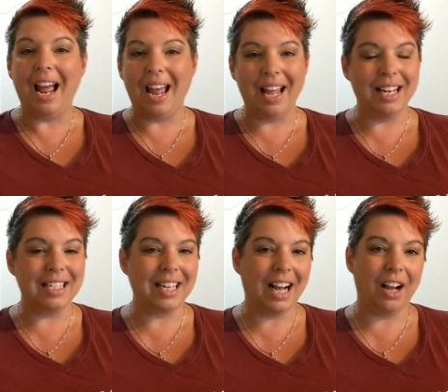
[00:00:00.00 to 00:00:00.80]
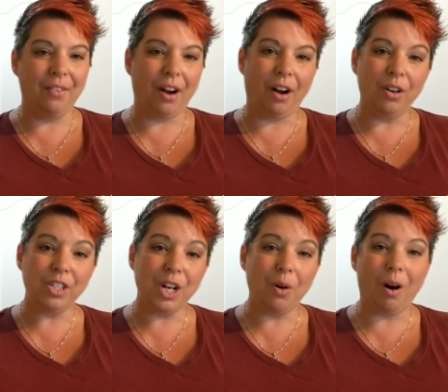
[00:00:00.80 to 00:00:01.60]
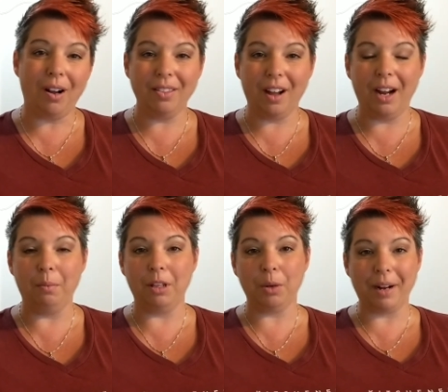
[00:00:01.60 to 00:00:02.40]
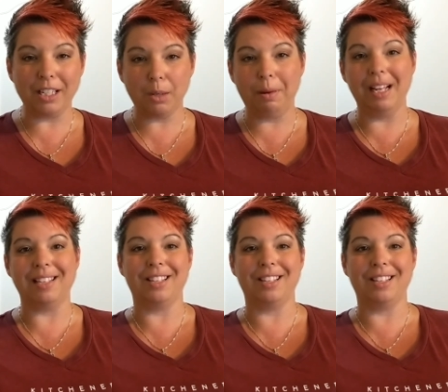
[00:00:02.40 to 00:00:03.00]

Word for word: And uh, also online with the recipes,